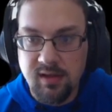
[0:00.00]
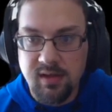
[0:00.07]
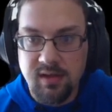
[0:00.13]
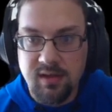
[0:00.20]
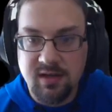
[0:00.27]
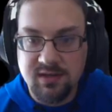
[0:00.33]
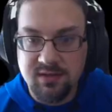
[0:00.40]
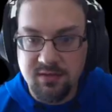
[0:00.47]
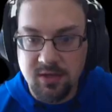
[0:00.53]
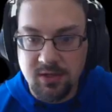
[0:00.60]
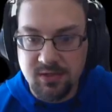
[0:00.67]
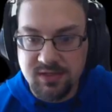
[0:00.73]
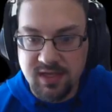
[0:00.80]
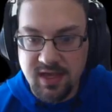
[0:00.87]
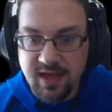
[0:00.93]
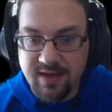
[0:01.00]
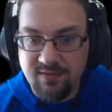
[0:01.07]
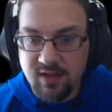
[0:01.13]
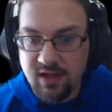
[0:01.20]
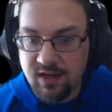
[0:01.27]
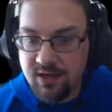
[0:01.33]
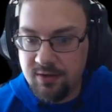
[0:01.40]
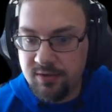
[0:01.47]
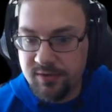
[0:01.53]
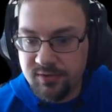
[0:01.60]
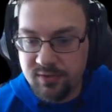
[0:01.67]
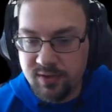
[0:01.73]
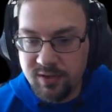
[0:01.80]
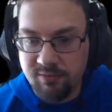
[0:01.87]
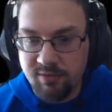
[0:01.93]
Because you notice they have a lot of heroes
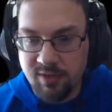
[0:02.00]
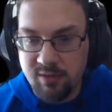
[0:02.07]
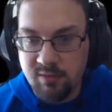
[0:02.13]
running around,